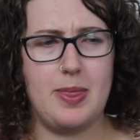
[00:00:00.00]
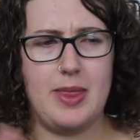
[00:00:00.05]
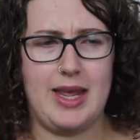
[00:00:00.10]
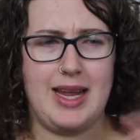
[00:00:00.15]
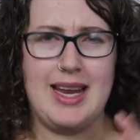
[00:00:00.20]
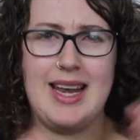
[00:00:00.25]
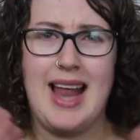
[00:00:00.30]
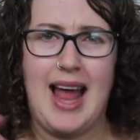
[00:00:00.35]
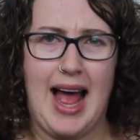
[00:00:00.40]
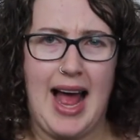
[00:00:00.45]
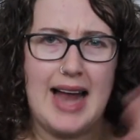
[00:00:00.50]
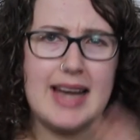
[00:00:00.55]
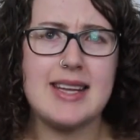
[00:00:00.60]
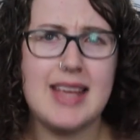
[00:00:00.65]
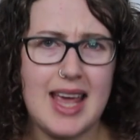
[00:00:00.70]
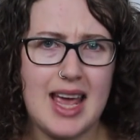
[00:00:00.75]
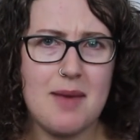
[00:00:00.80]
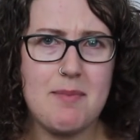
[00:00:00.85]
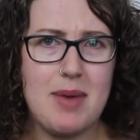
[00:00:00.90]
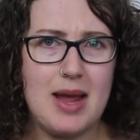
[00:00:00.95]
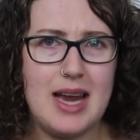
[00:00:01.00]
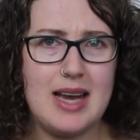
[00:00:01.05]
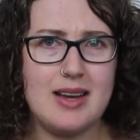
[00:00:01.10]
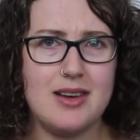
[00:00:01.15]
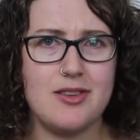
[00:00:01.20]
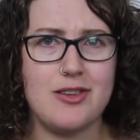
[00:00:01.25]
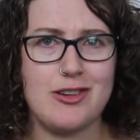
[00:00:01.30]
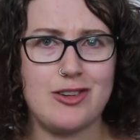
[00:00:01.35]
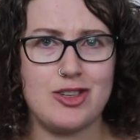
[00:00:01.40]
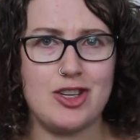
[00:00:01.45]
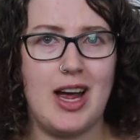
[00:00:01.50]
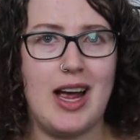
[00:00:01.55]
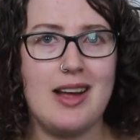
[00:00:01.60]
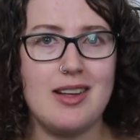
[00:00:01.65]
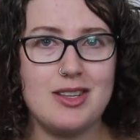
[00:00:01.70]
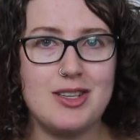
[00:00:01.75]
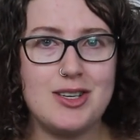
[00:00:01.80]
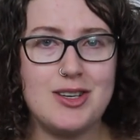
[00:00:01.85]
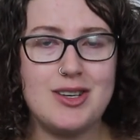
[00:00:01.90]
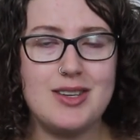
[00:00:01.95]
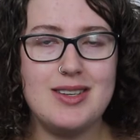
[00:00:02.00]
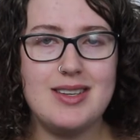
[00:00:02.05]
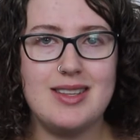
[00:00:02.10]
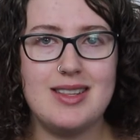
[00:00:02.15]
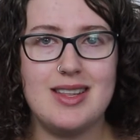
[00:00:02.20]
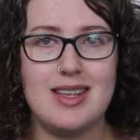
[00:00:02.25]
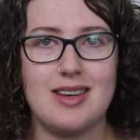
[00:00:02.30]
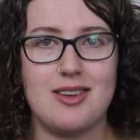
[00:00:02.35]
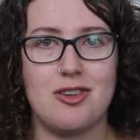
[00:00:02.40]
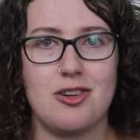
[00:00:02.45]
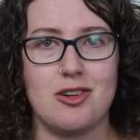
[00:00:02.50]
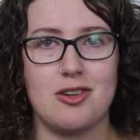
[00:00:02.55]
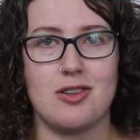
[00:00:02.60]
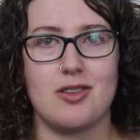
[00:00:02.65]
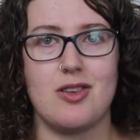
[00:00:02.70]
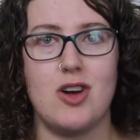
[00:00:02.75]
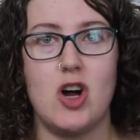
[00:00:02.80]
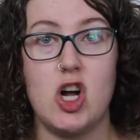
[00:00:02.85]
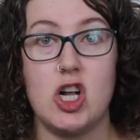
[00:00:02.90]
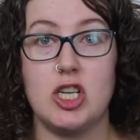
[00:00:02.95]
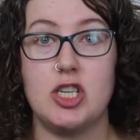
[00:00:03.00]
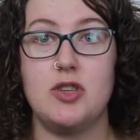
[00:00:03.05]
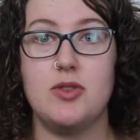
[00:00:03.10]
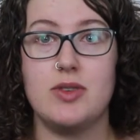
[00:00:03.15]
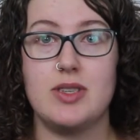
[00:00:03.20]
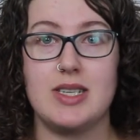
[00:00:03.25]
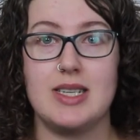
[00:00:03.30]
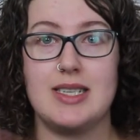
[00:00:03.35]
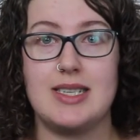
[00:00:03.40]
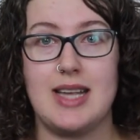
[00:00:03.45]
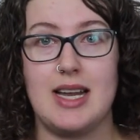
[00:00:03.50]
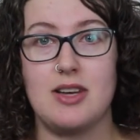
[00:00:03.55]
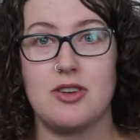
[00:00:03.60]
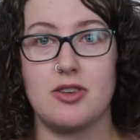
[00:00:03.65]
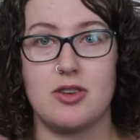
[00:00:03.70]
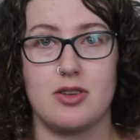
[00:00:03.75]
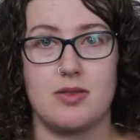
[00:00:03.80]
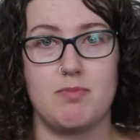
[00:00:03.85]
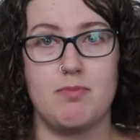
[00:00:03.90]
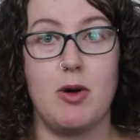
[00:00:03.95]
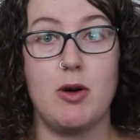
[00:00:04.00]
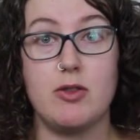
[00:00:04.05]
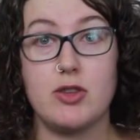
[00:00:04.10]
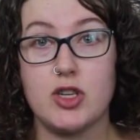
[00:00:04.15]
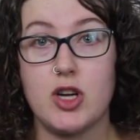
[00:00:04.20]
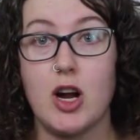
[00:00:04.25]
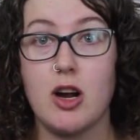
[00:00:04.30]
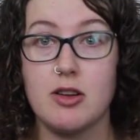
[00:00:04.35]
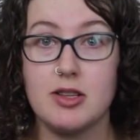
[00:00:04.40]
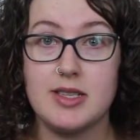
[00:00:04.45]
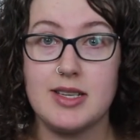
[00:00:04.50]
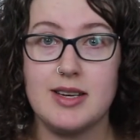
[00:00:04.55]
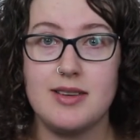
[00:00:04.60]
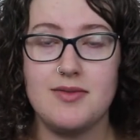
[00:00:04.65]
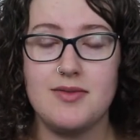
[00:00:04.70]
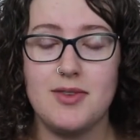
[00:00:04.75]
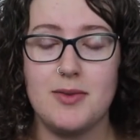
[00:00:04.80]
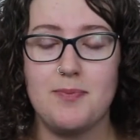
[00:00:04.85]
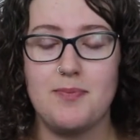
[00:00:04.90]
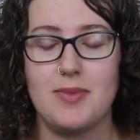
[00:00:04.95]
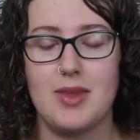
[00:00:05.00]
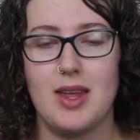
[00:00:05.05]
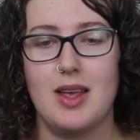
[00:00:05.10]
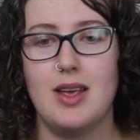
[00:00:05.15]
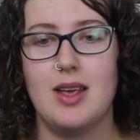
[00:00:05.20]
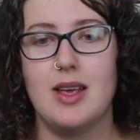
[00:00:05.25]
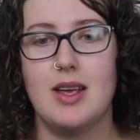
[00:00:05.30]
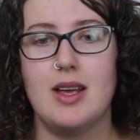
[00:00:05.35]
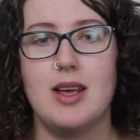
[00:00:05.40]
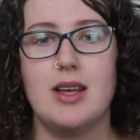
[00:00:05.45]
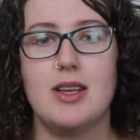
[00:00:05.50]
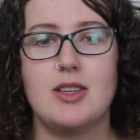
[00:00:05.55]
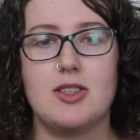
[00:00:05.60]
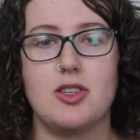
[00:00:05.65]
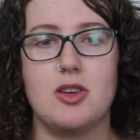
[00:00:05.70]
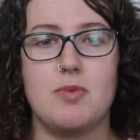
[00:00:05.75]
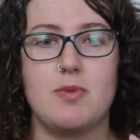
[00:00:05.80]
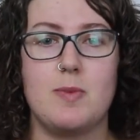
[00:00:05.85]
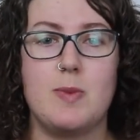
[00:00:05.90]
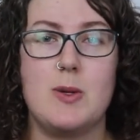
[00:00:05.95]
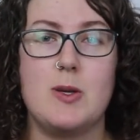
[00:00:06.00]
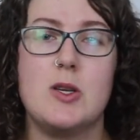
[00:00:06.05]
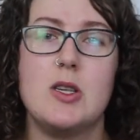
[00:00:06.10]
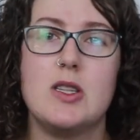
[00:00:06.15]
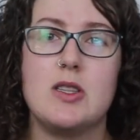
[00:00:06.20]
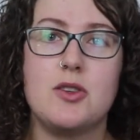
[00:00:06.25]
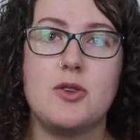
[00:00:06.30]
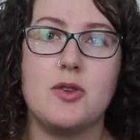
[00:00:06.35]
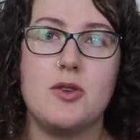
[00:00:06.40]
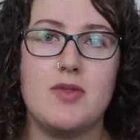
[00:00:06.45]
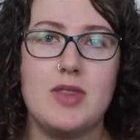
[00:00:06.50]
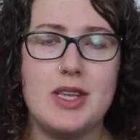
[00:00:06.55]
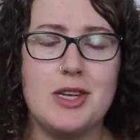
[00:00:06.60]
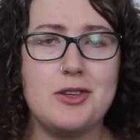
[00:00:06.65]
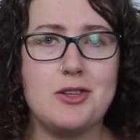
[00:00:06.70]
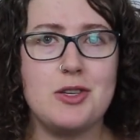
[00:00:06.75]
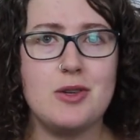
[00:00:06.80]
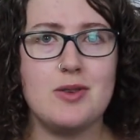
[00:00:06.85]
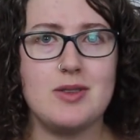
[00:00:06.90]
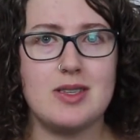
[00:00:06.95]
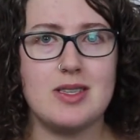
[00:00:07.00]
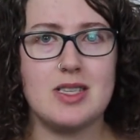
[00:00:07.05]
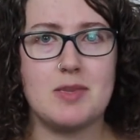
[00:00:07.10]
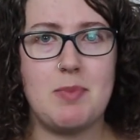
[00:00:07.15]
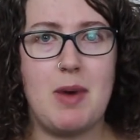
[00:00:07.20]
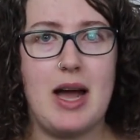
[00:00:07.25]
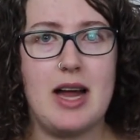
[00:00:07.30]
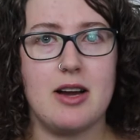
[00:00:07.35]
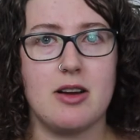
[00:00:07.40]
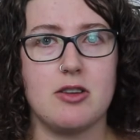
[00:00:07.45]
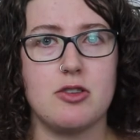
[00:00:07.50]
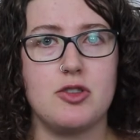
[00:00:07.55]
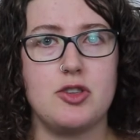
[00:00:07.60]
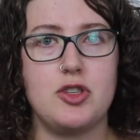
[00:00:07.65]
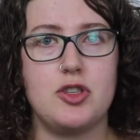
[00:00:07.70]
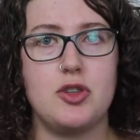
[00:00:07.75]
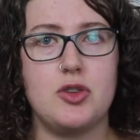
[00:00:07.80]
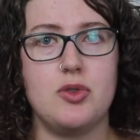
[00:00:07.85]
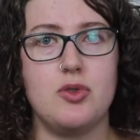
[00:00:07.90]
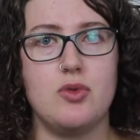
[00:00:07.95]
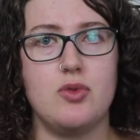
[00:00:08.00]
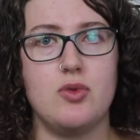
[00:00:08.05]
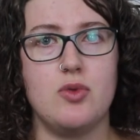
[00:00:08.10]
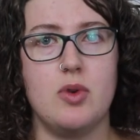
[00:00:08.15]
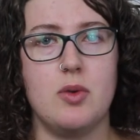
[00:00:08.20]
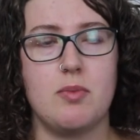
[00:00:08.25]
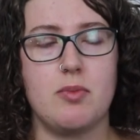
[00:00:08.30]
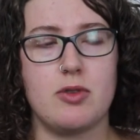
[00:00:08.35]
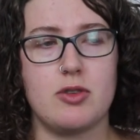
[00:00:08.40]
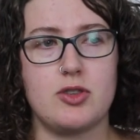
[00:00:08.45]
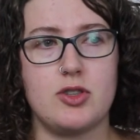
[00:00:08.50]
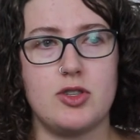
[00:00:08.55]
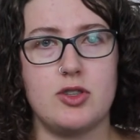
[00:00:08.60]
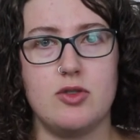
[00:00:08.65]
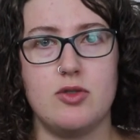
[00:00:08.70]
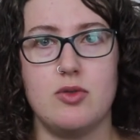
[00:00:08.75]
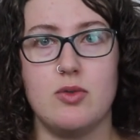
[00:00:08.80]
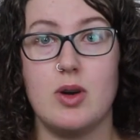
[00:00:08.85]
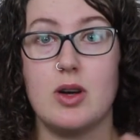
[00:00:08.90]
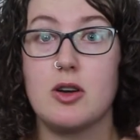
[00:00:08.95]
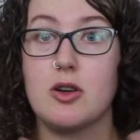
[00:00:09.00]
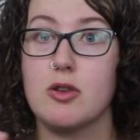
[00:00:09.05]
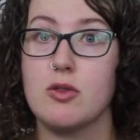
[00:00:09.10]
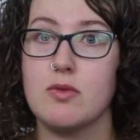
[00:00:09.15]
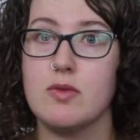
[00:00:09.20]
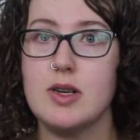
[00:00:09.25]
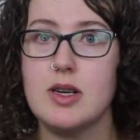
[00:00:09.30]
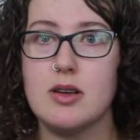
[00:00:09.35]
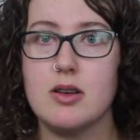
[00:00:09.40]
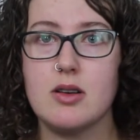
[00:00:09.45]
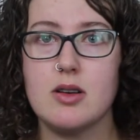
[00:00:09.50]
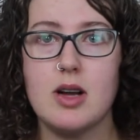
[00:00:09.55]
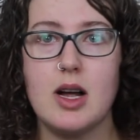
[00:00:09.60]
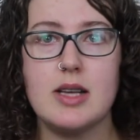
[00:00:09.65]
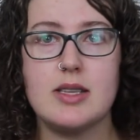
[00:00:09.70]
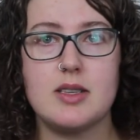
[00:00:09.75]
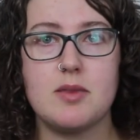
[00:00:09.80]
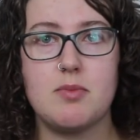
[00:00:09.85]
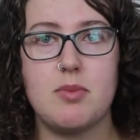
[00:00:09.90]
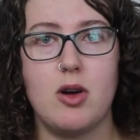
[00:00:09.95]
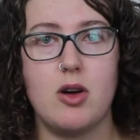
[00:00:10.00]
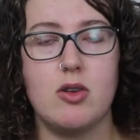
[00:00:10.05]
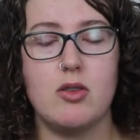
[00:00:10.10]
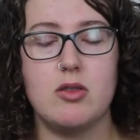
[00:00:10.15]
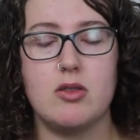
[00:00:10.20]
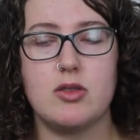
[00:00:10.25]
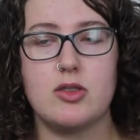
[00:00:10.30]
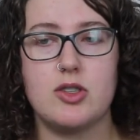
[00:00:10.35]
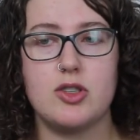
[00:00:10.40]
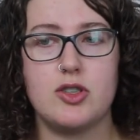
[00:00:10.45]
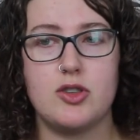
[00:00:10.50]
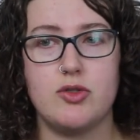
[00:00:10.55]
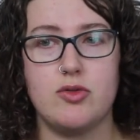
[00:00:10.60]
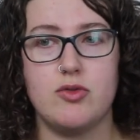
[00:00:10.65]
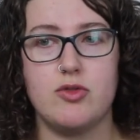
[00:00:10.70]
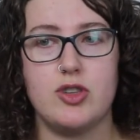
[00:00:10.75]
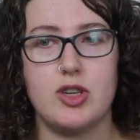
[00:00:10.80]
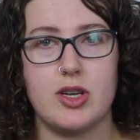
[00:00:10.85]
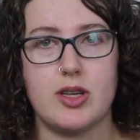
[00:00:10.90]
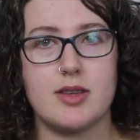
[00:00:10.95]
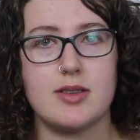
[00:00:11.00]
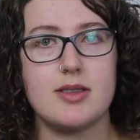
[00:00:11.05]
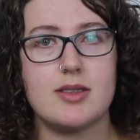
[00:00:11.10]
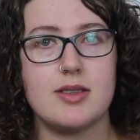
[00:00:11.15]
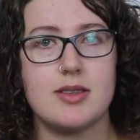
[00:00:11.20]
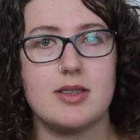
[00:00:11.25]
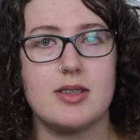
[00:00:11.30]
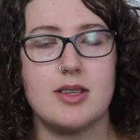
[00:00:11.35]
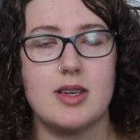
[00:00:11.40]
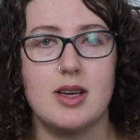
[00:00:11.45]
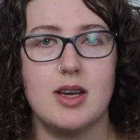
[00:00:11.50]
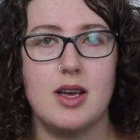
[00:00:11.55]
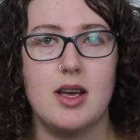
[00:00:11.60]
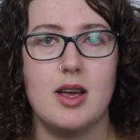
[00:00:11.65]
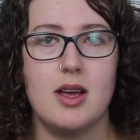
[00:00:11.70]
like an ad campaign in her childhood that her aunt used to send her postcards of. So between the two of these, she was inspired to pursue a career as opposed to just